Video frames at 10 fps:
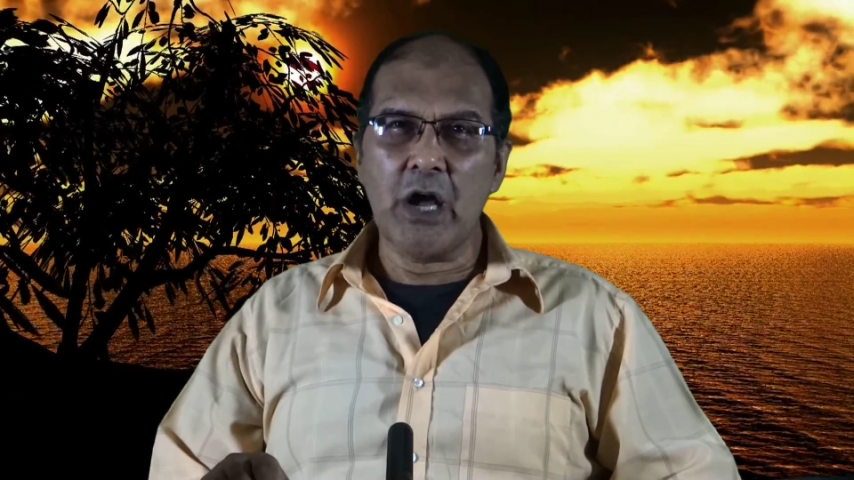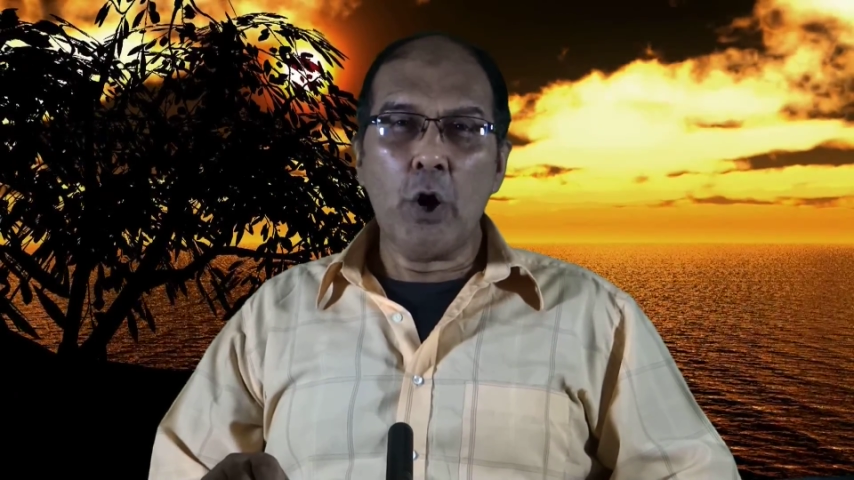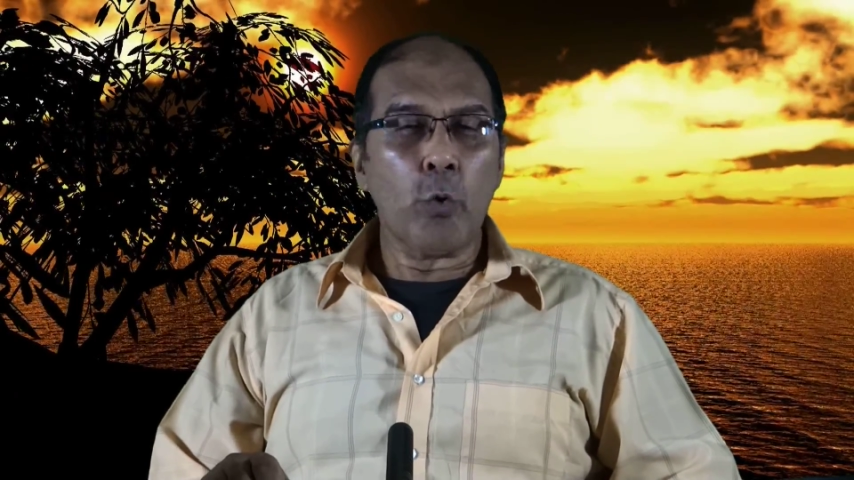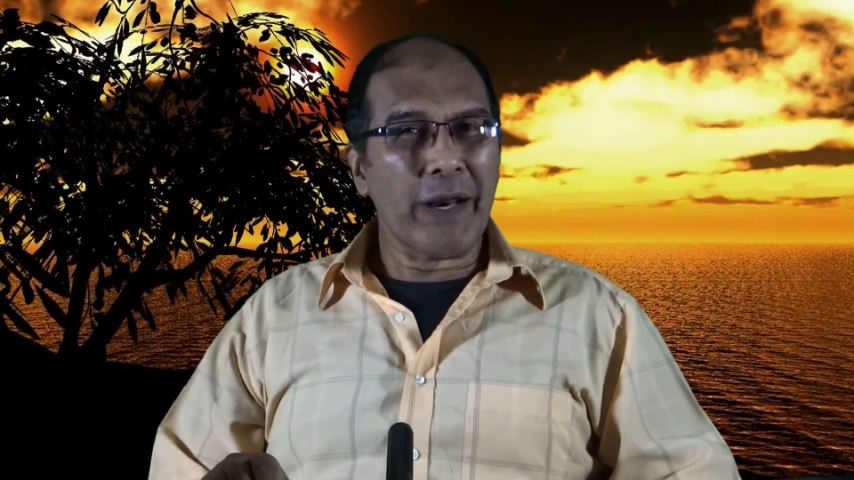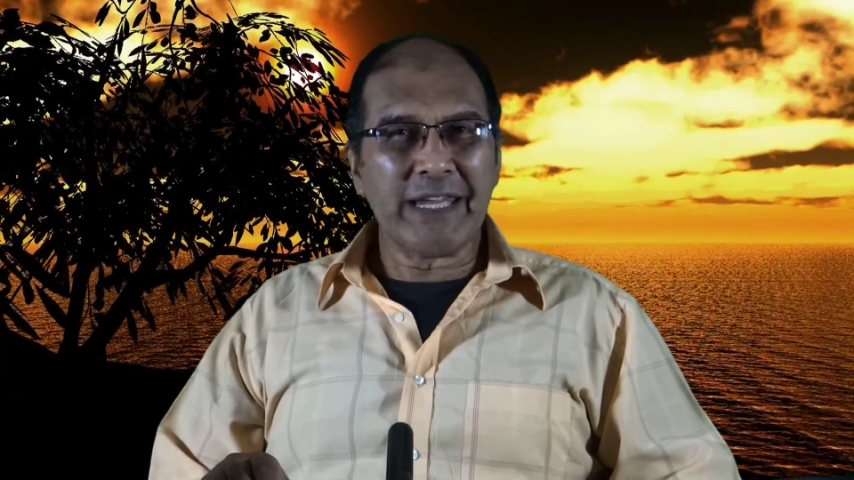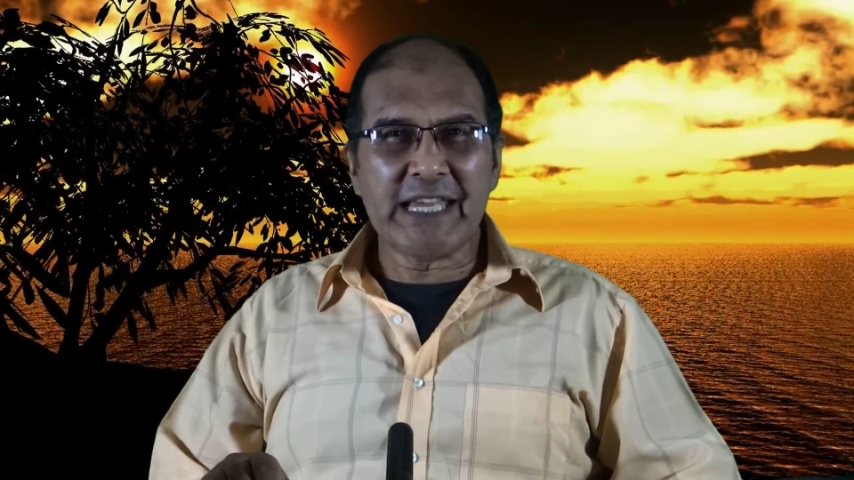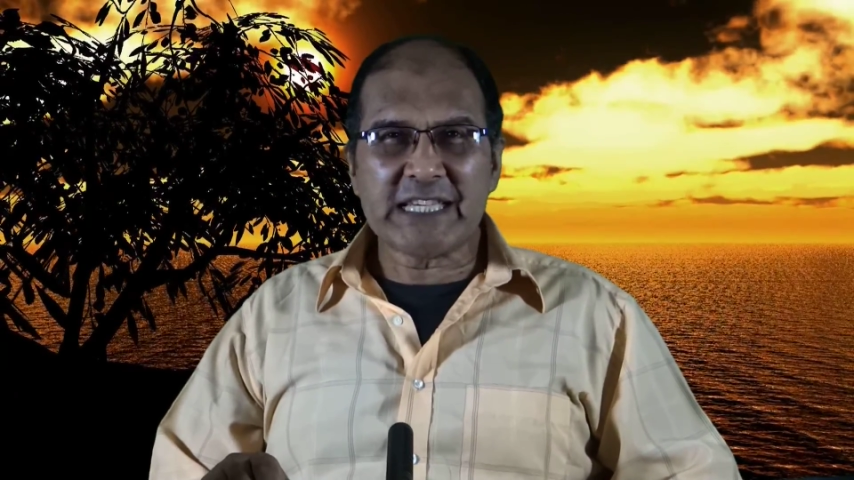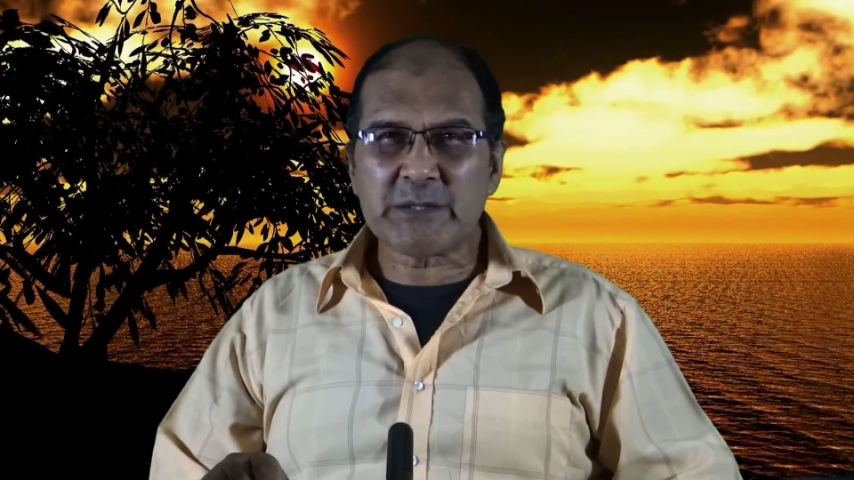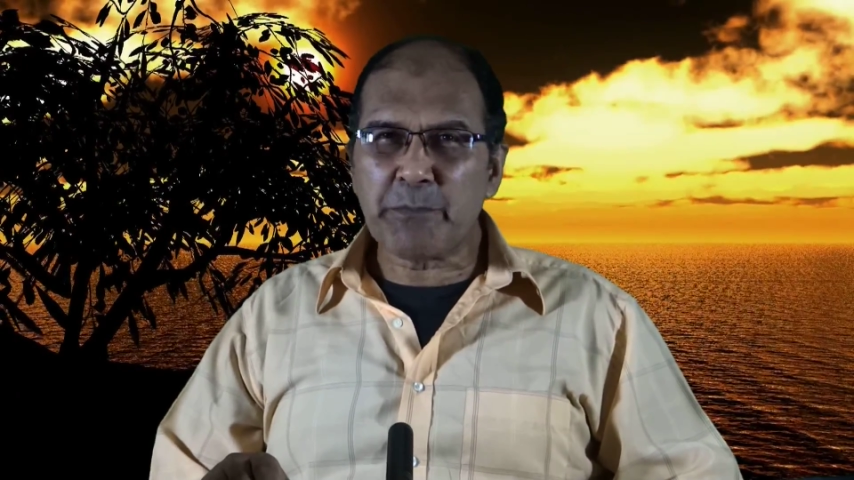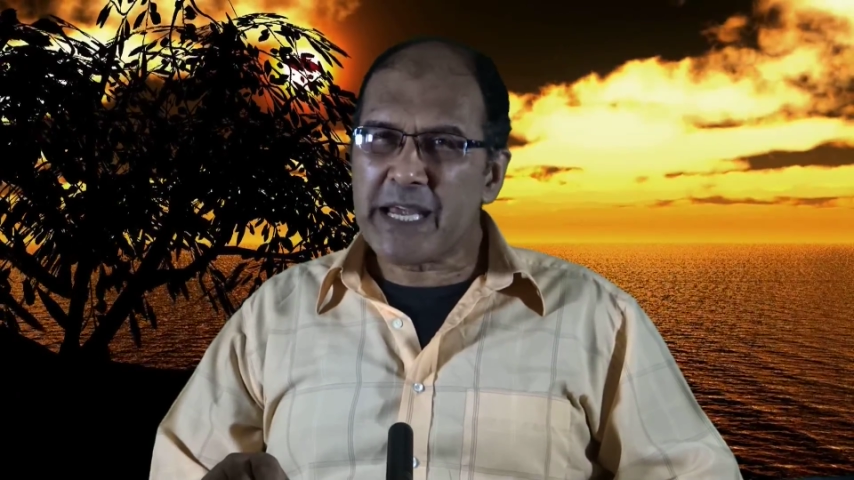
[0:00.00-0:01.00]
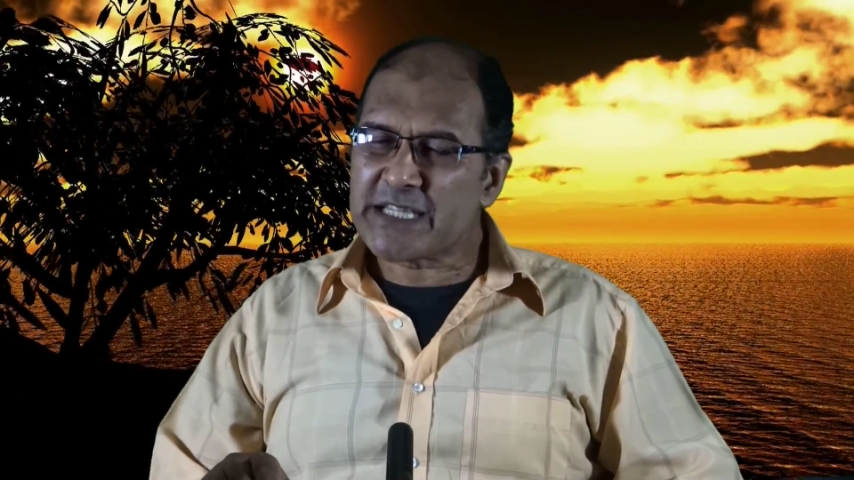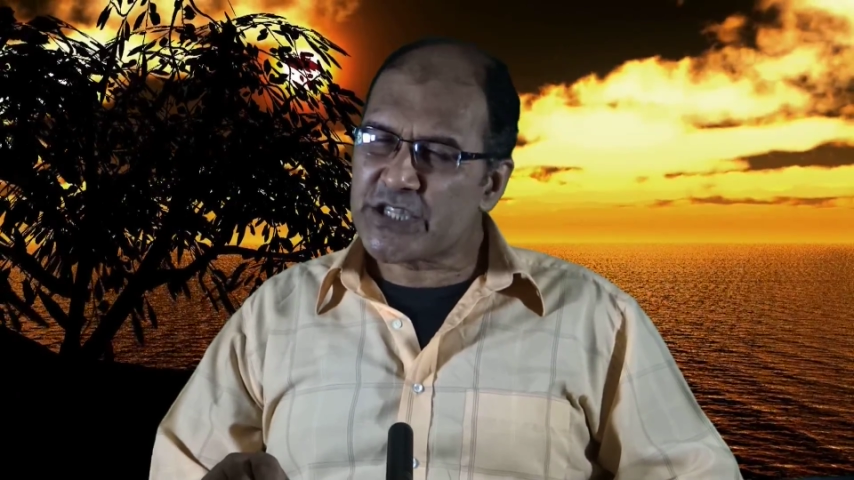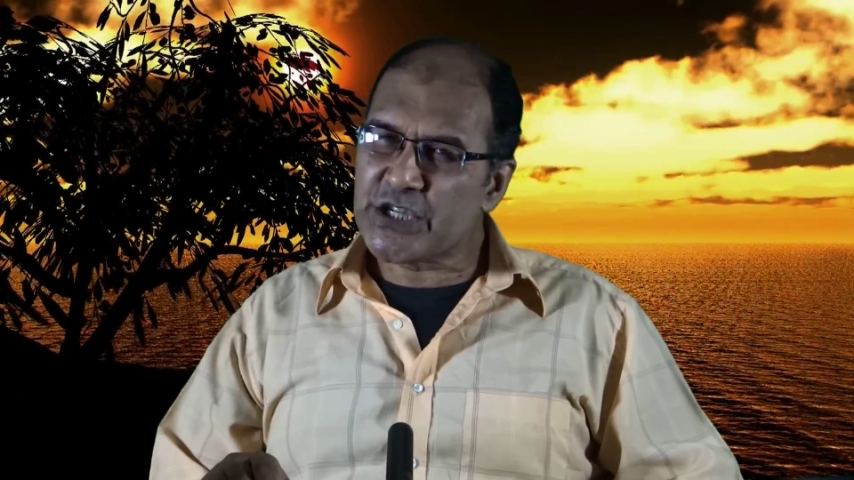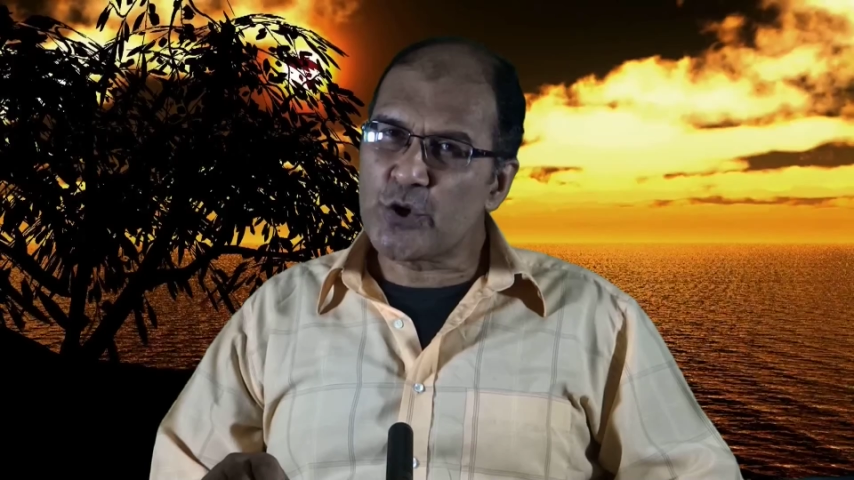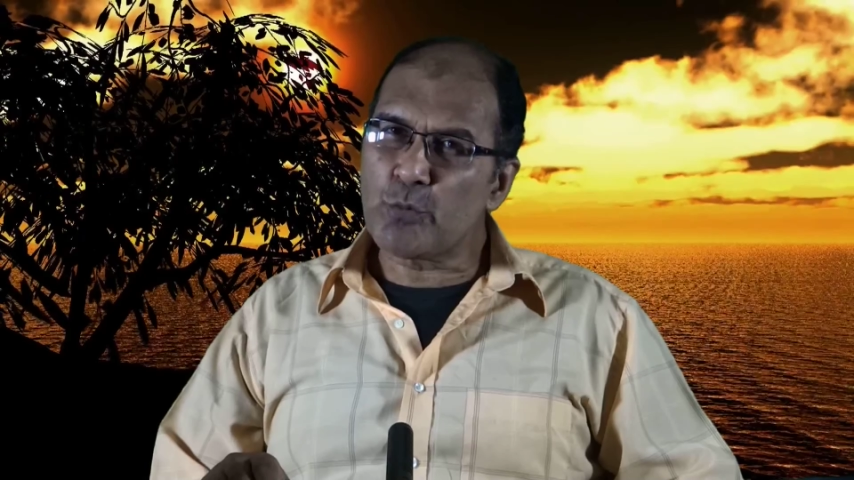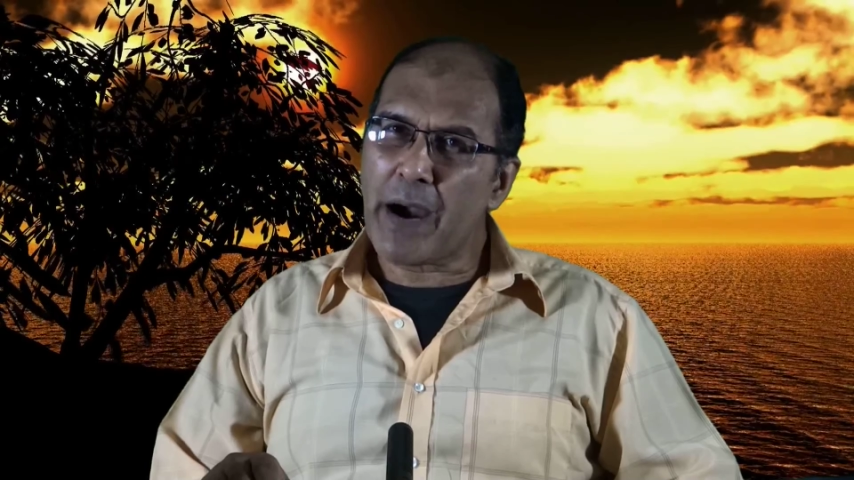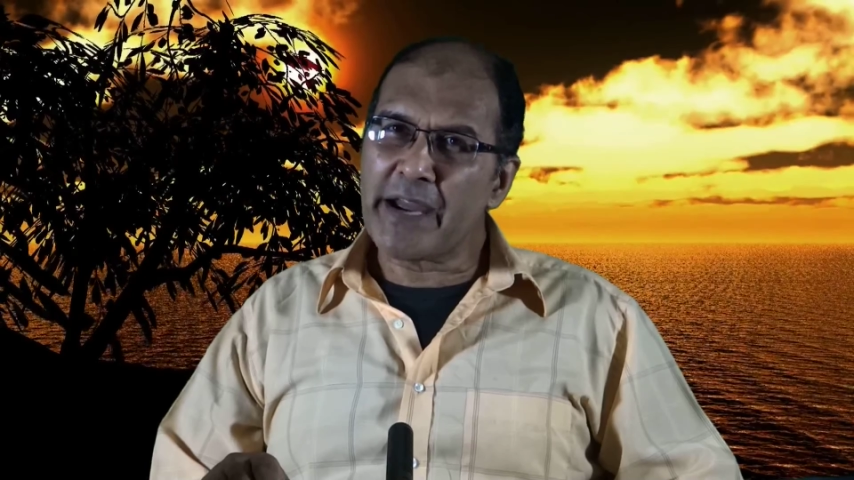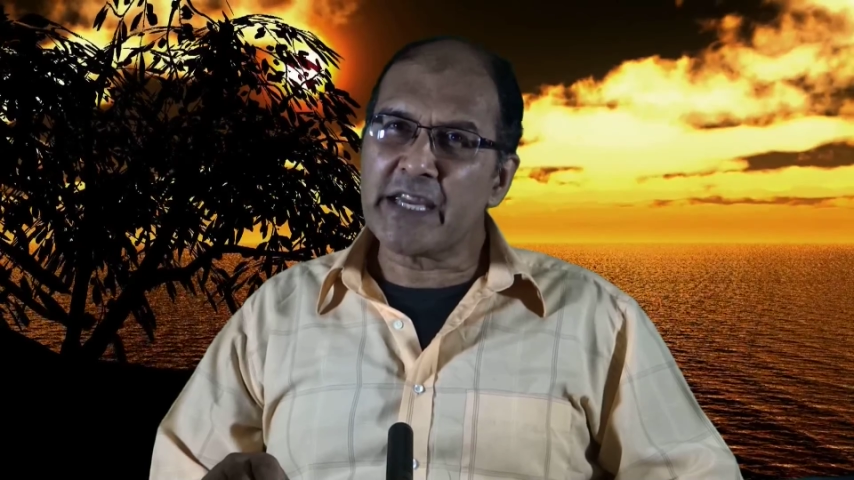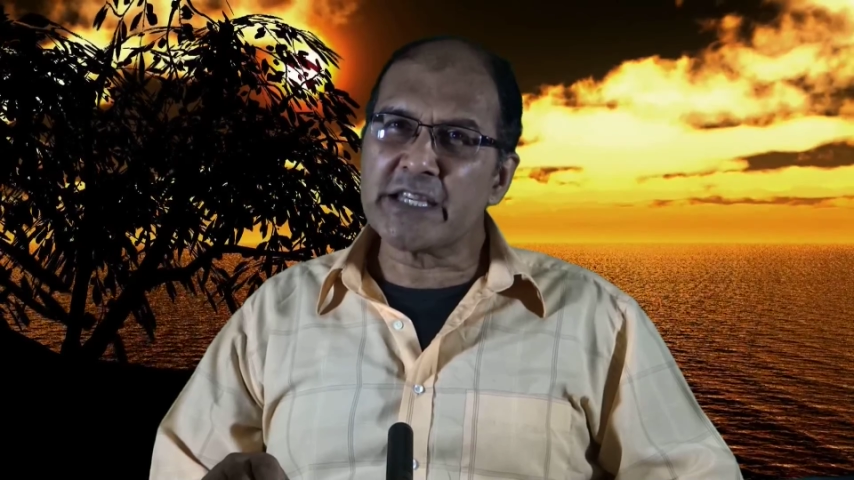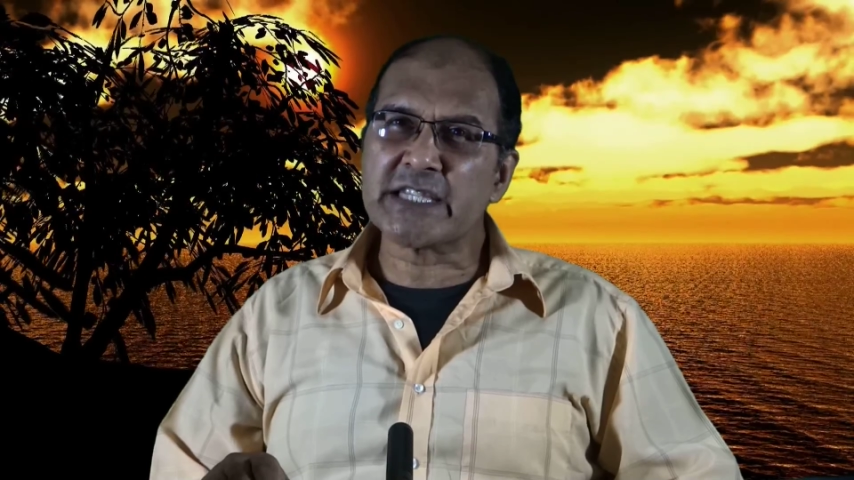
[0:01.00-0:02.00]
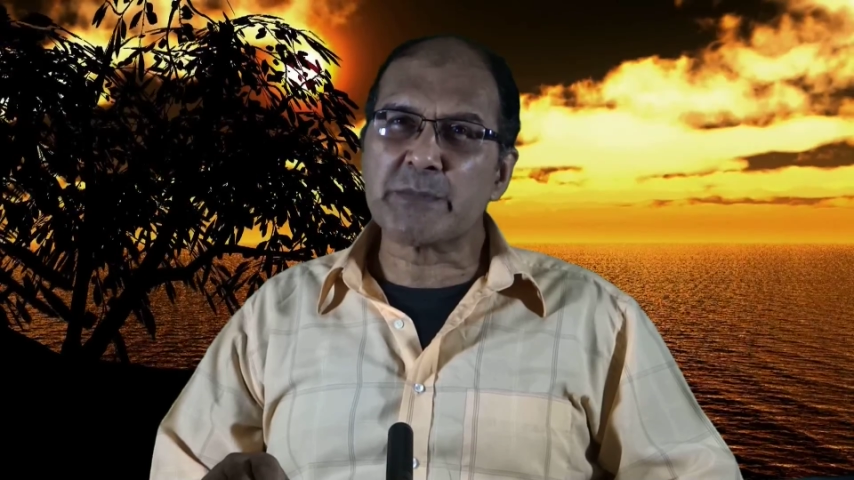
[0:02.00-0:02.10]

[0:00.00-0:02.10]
When He speaks to you by His